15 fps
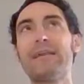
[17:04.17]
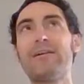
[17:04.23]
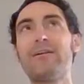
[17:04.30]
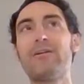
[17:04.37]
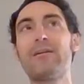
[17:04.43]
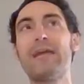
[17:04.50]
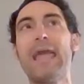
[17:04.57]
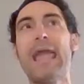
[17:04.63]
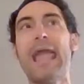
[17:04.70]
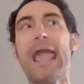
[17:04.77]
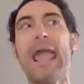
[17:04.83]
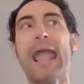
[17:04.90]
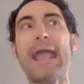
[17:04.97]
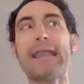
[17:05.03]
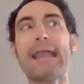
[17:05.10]
here,
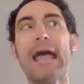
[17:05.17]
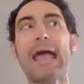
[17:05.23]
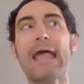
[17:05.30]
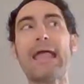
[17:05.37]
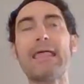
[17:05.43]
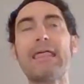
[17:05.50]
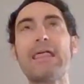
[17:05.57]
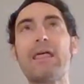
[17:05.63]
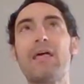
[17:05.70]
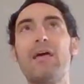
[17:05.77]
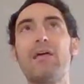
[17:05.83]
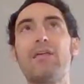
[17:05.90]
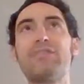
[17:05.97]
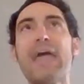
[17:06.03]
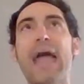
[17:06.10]
and
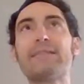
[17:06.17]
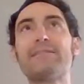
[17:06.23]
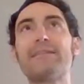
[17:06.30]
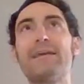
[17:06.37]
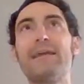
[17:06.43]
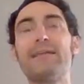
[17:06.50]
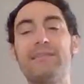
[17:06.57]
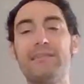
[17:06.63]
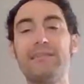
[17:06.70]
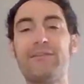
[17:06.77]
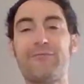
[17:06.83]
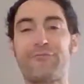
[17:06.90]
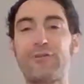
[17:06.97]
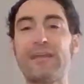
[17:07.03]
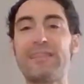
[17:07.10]
that
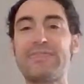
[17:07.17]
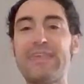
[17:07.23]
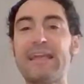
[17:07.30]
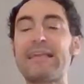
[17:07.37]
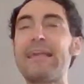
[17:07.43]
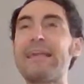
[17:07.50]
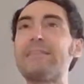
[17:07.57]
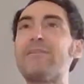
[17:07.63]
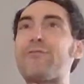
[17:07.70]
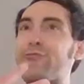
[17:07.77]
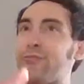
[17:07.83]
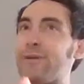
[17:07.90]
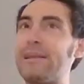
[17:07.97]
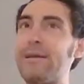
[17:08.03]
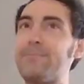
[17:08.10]
the free thinking and the
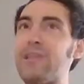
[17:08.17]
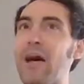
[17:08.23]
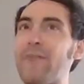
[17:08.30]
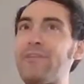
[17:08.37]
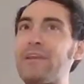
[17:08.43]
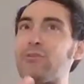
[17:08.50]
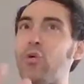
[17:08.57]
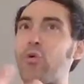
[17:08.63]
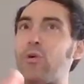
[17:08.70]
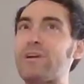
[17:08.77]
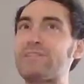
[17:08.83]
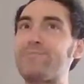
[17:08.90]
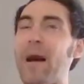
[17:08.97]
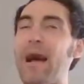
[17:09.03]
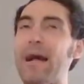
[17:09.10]
freedom loving
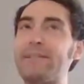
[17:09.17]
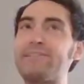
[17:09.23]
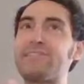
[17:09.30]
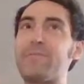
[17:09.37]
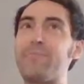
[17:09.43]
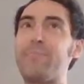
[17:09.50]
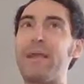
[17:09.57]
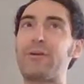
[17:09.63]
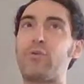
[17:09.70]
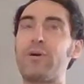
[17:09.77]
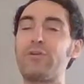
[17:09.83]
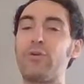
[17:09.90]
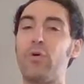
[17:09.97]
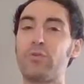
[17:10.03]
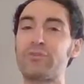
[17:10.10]
corresponds to
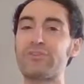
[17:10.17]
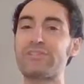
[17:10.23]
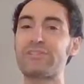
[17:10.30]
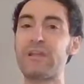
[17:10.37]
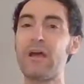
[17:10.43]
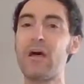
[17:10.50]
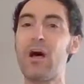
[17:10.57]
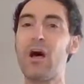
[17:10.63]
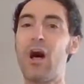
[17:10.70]
Bitcoin holders.